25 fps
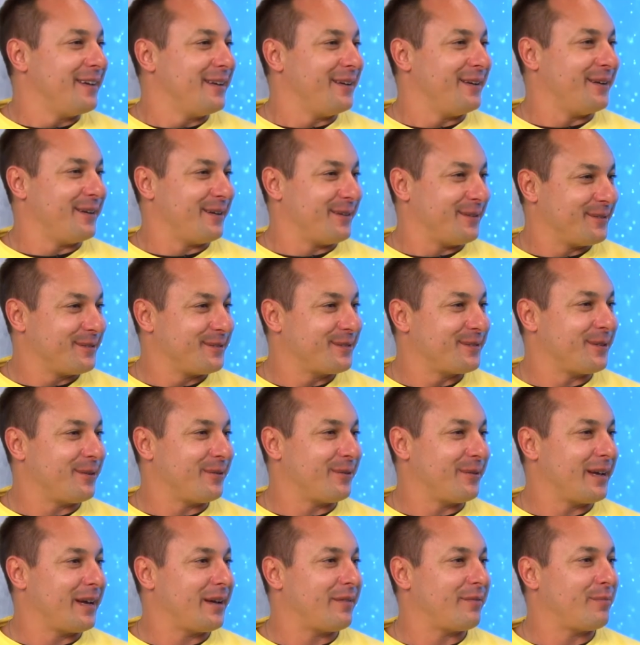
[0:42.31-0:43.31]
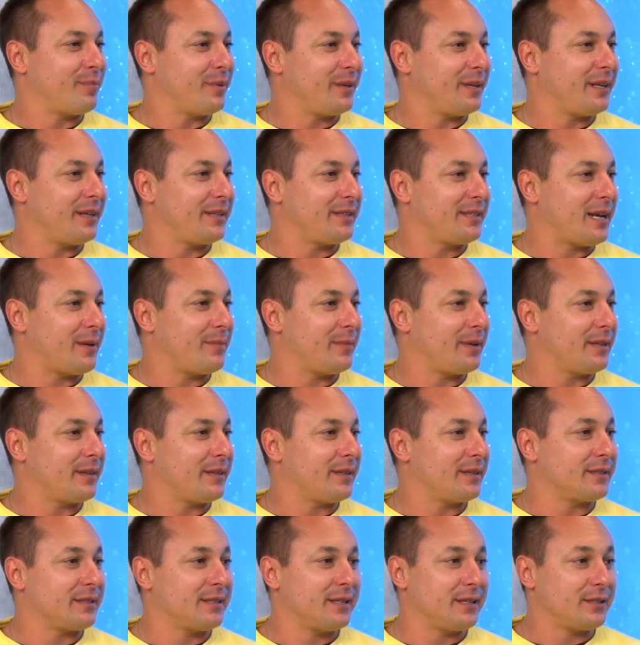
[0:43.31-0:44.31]
you know, so we have plenty of time to get
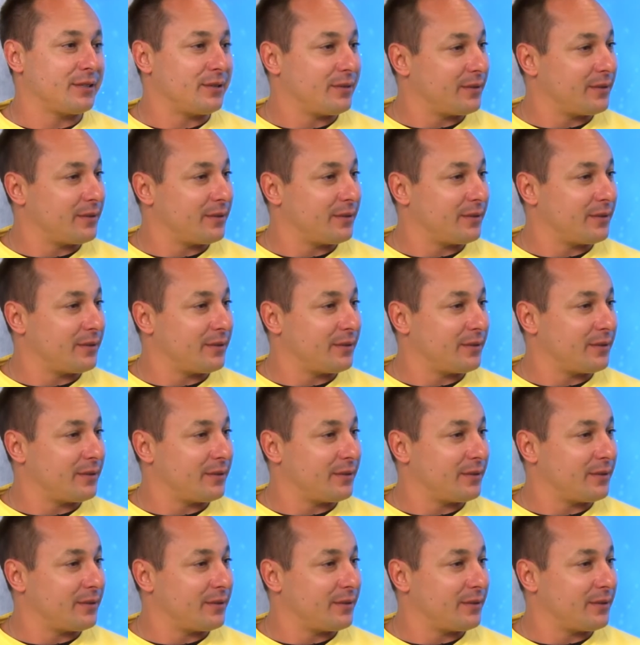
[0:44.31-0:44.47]
things done.